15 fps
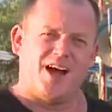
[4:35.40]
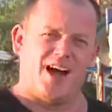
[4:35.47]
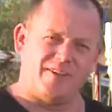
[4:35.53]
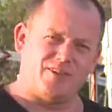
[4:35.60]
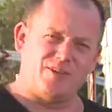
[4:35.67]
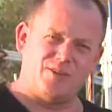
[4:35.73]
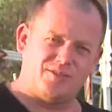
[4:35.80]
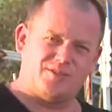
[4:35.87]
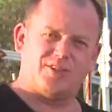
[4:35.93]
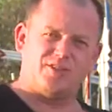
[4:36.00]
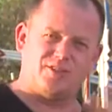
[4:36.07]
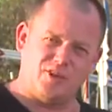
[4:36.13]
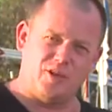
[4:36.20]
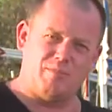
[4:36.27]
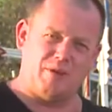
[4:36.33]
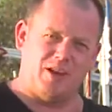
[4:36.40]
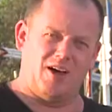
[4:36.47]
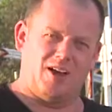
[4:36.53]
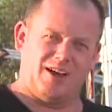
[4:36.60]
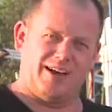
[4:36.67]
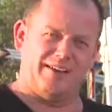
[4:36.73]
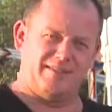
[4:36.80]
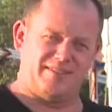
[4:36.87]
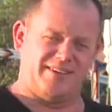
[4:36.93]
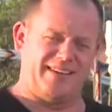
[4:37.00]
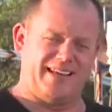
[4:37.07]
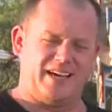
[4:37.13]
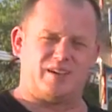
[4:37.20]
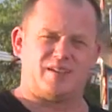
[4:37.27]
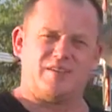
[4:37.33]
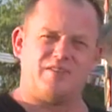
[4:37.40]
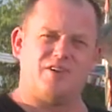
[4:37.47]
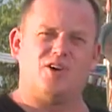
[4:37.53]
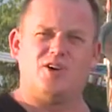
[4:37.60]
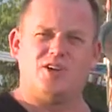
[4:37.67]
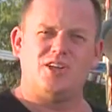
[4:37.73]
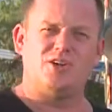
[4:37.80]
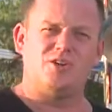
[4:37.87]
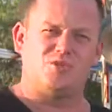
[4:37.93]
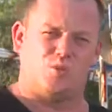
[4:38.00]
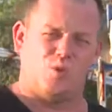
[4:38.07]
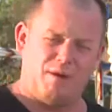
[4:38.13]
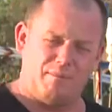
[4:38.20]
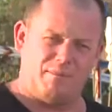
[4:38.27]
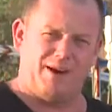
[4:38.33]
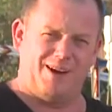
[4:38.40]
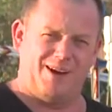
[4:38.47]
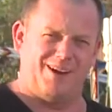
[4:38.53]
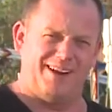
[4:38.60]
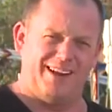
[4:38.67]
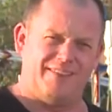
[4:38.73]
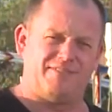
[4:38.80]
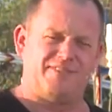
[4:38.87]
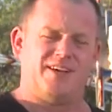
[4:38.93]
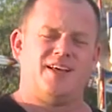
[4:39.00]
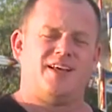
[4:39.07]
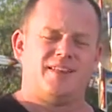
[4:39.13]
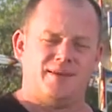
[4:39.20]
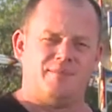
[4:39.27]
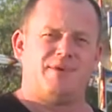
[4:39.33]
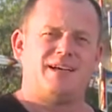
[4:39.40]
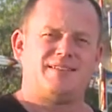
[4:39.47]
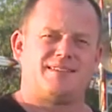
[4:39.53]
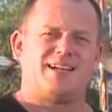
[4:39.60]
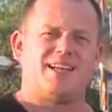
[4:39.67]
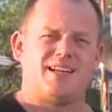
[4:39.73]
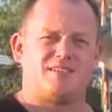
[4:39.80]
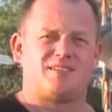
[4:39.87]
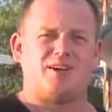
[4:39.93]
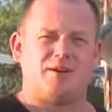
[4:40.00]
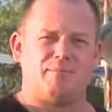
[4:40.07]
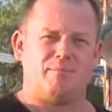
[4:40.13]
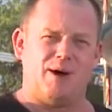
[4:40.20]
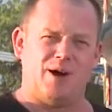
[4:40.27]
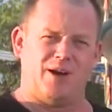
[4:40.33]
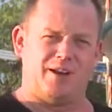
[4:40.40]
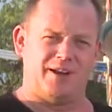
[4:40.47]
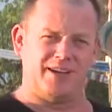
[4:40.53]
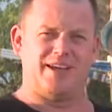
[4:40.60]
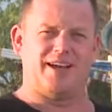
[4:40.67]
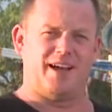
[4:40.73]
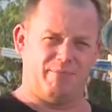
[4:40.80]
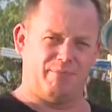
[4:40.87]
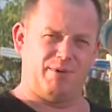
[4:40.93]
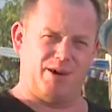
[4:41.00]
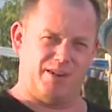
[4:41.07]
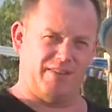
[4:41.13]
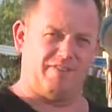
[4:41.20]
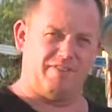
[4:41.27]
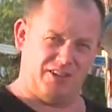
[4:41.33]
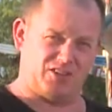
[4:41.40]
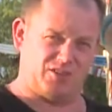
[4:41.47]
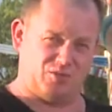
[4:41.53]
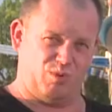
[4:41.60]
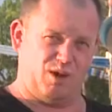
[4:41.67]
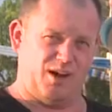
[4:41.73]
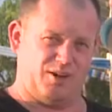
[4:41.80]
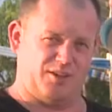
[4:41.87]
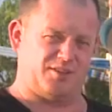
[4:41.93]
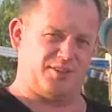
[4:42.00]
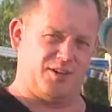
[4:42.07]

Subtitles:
I've used 2 banana leaves in there because if you only use 1 banana leaf, then basically it's going to burn and burn the fish as well.